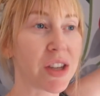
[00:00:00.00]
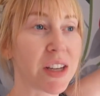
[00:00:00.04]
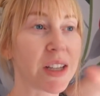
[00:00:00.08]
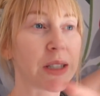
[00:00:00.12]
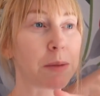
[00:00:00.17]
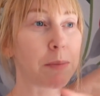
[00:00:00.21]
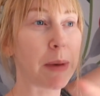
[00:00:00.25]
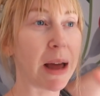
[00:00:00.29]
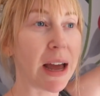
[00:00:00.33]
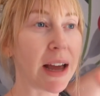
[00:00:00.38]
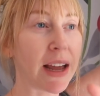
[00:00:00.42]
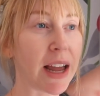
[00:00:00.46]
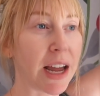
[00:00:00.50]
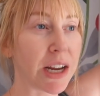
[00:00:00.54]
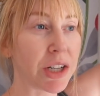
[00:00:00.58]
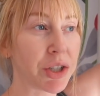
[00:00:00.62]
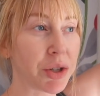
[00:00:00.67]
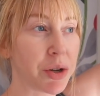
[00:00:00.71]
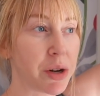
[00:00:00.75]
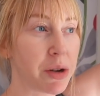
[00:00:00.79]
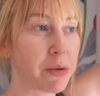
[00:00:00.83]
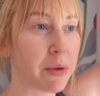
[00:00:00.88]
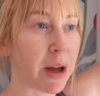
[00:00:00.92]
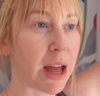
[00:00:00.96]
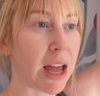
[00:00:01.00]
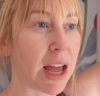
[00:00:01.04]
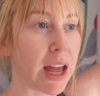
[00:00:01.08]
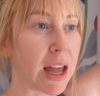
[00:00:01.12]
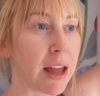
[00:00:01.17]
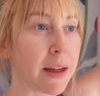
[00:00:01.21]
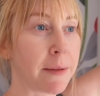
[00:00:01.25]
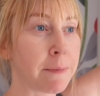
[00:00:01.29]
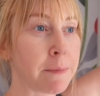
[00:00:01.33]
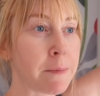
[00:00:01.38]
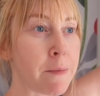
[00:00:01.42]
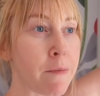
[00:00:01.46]
this back
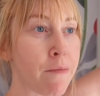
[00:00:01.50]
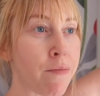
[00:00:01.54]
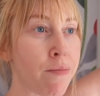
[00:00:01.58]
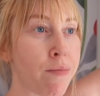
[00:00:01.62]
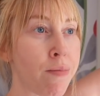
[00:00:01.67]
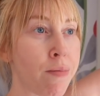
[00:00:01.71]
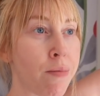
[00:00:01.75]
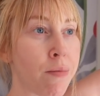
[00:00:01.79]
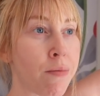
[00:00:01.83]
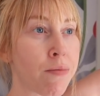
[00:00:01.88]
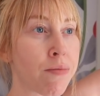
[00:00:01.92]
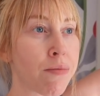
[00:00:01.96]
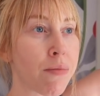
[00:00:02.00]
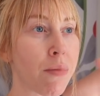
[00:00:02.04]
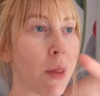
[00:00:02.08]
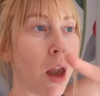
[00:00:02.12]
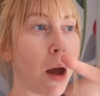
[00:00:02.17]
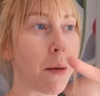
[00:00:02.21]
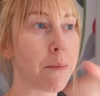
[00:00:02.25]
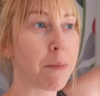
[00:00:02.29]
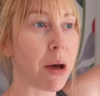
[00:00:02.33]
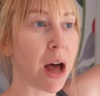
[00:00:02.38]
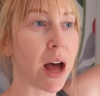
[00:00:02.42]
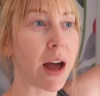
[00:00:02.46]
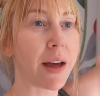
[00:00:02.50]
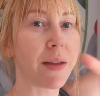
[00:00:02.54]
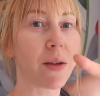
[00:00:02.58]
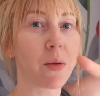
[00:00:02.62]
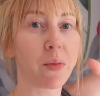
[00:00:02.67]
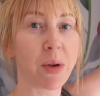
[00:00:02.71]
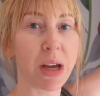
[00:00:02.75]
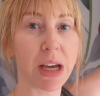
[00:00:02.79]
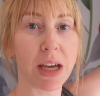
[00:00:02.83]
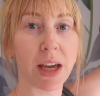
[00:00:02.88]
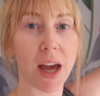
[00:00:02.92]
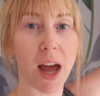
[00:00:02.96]
entryway by the
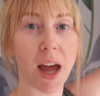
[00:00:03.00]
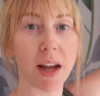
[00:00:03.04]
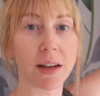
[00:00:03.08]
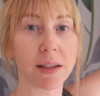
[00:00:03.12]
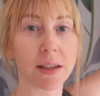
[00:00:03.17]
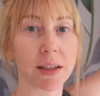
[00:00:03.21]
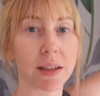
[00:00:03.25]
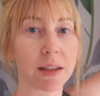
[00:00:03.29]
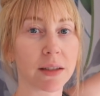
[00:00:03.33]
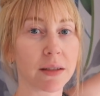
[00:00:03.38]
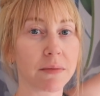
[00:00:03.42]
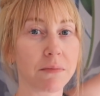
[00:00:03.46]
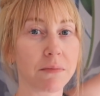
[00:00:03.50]
weekend.